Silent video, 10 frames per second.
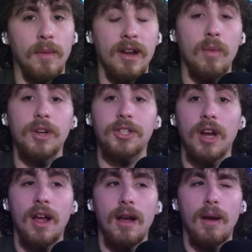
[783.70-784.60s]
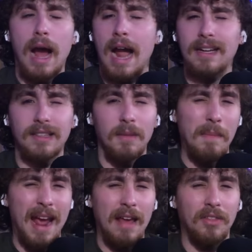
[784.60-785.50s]
money, which I did the
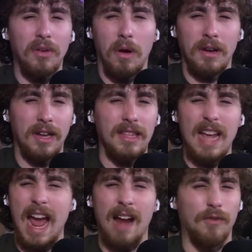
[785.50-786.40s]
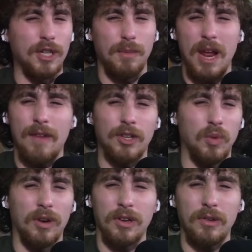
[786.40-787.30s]
math on like the average pay of a
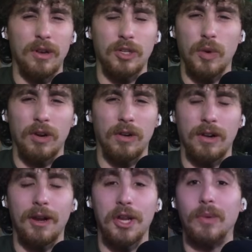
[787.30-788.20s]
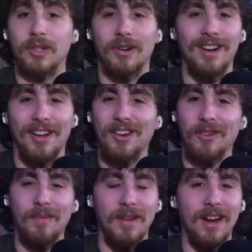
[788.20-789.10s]
Twitter user. No, you don't
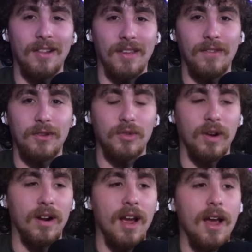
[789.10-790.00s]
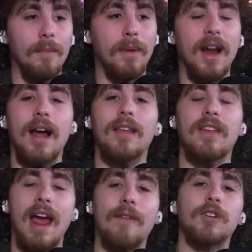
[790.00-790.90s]
get paid anything if you use Twitter. But
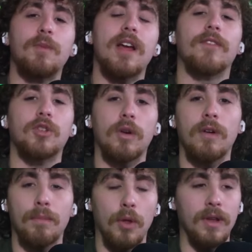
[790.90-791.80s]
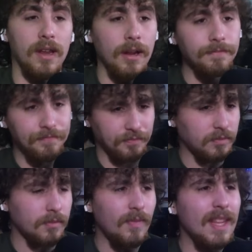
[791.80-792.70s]
the average pay of a Twitter employee,
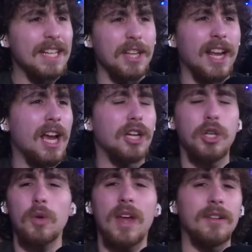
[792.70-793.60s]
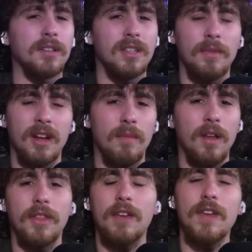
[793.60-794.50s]
it's like 2,000 something a
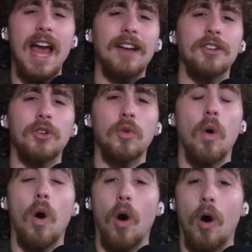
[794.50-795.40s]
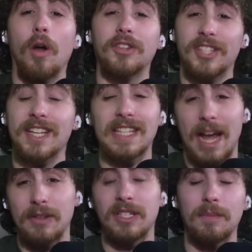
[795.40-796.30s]
month. If he had to do all
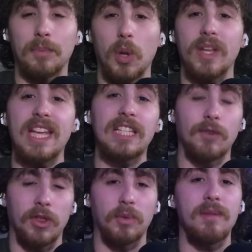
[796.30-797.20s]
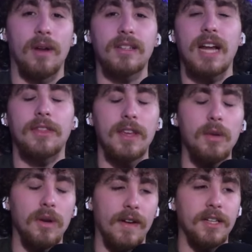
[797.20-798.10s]
6,000 employees for 3 months, I think he
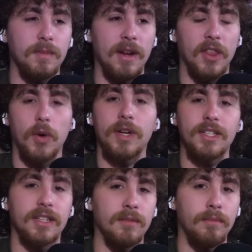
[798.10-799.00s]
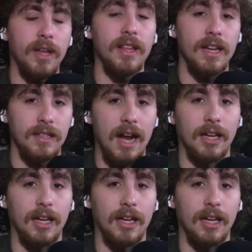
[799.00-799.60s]
would have had to spend $36 million,